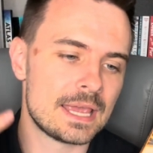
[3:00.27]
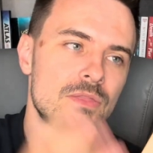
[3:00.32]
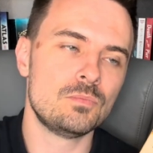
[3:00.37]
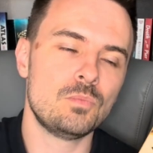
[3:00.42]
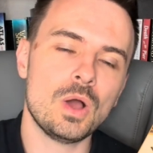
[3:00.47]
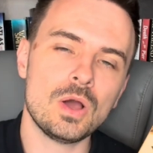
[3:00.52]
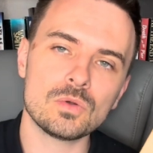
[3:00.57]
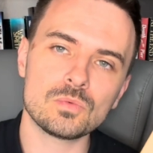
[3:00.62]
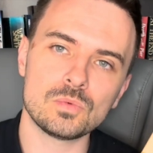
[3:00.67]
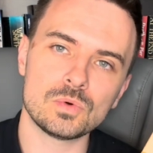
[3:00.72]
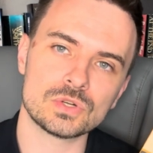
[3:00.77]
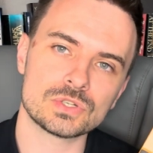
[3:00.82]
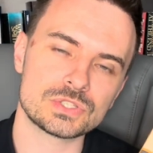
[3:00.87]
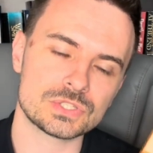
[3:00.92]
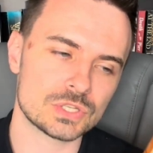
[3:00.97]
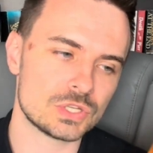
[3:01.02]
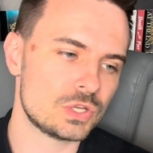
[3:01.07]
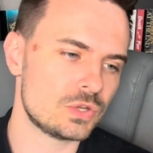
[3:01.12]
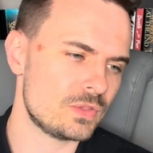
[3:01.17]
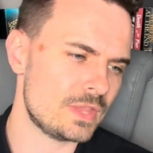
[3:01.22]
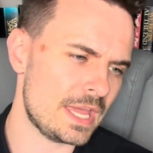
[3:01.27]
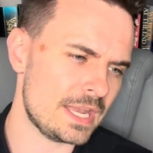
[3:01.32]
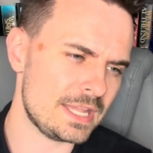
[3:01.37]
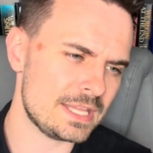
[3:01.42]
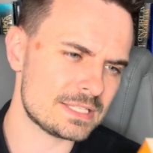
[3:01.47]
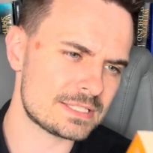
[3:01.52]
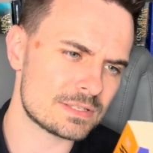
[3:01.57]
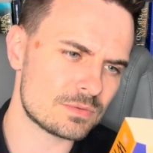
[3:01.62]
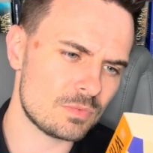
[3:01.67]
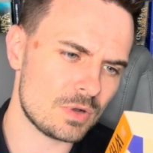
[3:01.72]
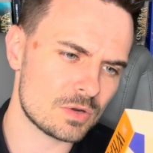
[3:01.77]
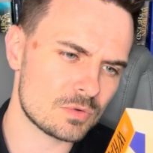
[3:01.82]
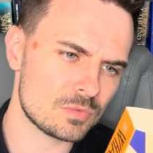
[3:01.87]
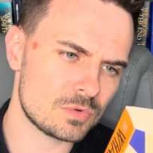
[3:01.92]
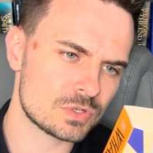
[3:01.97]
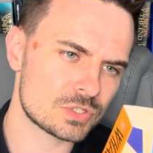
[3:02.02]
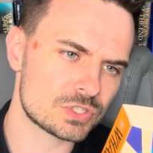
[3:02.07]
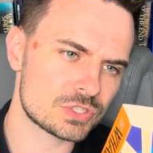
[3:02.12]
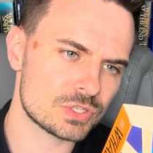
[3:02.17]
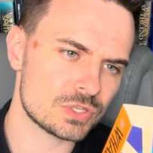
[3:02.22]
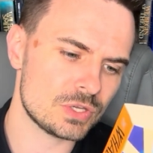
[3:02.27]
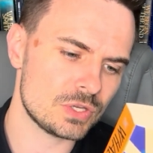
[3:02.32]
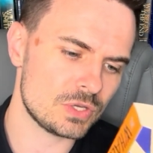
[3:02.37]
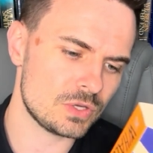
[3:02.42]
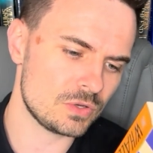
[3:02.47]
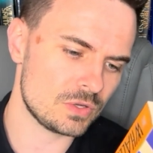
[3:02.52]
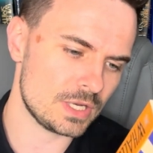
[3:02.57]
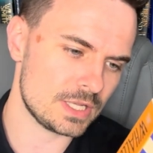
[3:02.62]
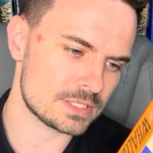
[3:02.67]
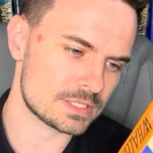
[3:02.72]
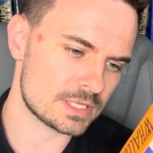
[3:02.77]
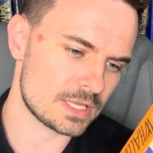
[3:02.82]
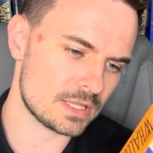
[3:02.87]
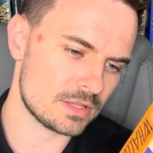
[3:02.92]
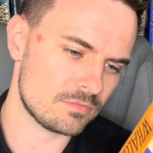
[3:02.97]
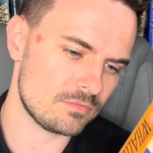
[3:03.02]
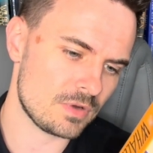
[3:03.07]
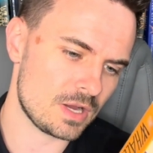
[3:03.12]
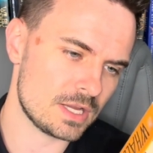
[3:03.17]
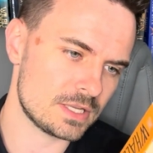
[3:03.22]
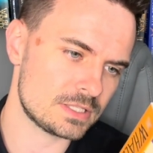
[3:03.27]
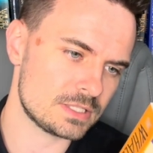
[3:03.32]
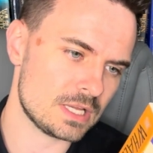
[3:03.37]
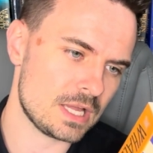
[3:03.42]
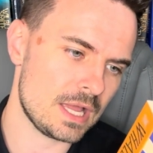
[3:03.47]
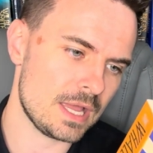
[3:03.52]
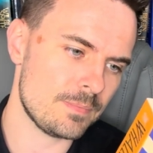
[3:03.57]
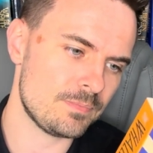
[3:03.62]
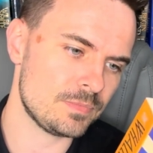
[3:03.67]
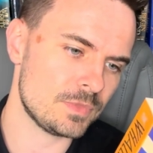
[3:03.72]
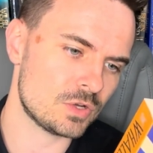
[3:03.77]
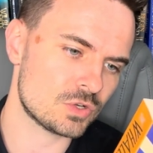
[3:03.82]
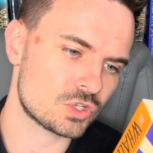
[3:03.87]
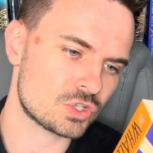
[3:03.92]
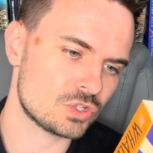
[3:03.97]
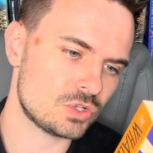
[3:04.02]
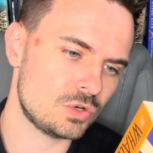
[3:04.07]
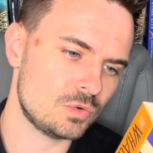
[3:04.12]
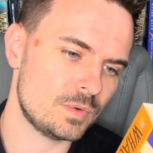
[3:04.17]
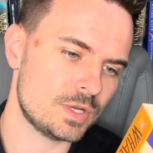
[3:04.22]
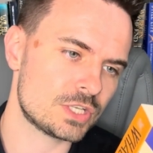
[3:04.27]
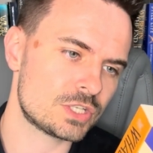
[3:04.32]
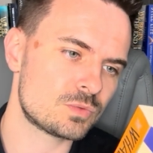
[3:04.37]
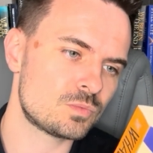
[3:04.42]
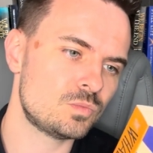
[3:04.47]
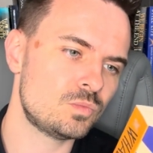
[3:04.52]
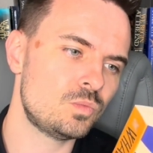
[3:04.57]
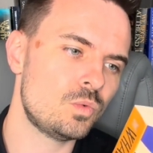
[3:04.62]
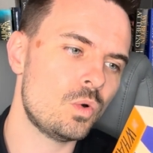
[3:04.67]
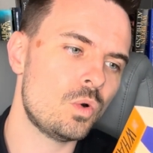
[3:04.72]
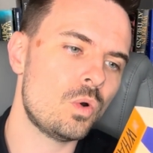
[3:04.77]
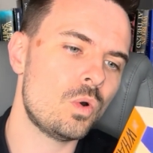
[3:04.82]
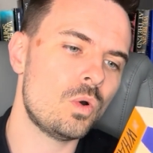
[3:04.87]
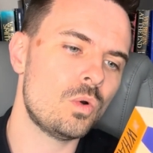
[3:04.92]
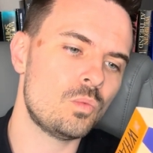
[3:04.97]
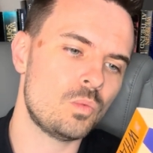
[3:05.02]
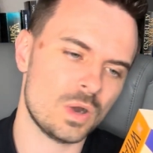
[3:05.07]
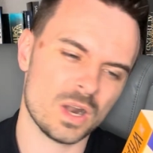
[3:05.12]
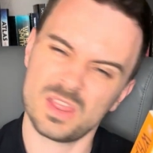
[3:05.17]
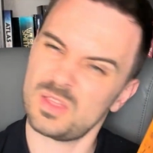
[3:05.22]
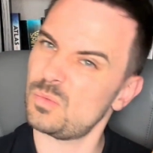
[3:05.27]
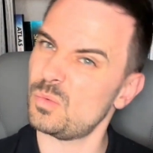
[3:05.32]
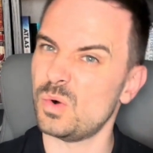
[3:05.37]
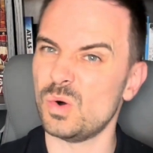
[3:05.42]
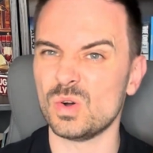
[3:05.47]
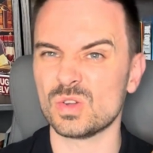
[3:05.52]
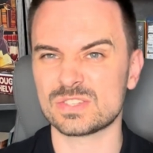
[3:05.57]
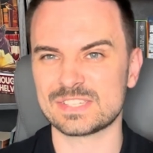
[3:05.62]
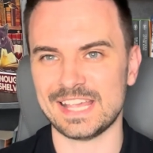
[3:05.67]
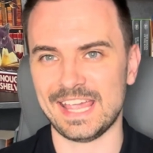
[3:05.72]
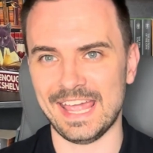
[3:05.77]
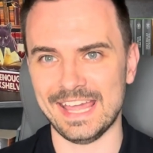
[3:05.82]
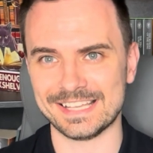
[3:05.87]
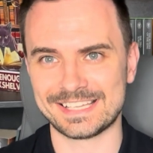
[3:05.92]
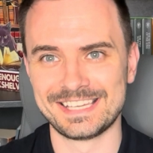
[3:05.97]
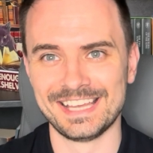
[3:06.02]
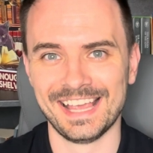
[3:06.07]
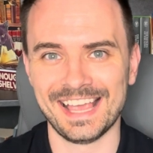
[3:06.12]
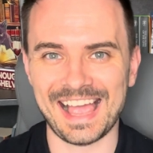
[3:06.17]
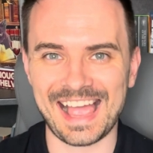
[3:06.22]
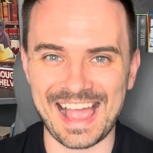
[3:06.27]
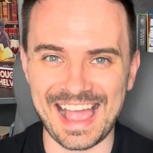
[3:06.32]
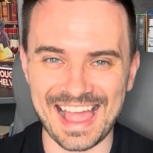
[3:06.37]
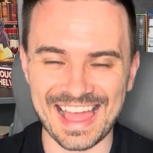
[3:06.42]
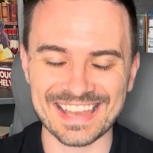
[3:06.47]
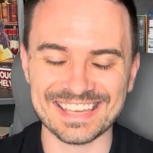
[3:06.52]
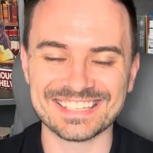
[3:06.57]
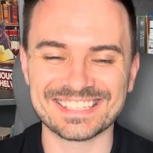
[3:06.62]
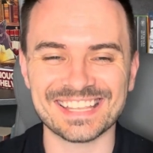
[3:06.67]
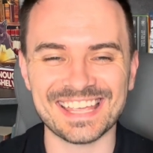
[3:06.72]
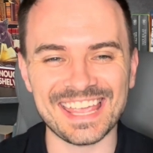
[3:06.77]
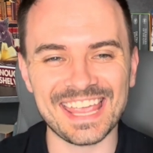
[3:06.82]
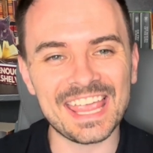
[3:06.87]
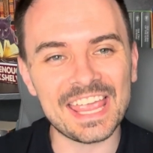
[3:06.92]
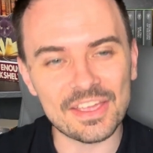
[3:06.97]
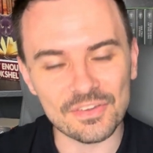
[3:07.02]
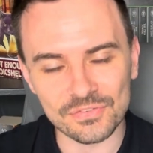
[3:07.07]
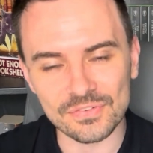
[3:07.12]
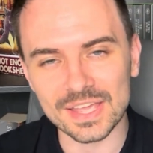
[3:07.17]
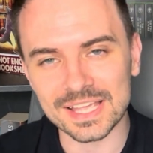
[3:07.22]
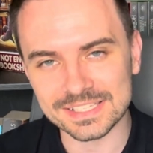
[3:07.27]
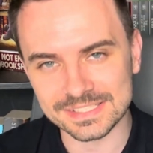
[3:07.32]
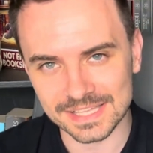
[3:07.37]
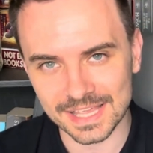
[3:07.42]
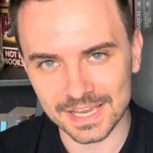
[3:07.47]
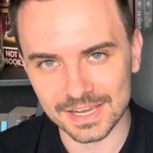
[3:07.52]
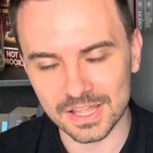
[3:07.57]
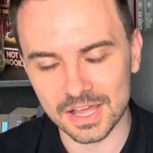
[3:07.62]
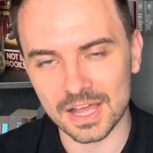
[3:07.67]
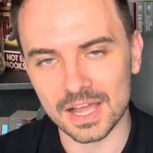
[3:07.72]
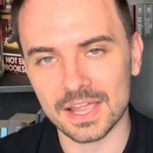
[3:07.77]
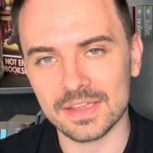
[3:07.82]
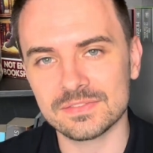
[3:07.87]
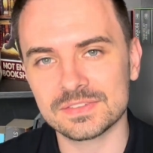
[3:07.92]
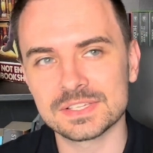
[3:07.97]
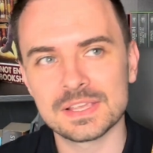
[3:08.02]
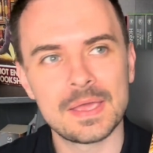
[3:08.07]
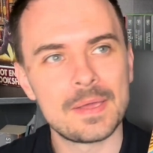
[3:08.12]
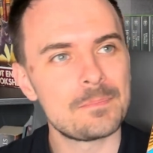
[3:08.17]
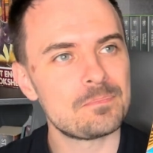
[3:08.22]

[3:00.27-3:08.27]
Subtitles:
World War II, then here's the World War II. Let's get the right time. Not sure which war. One of the wars hits and it affects their lives.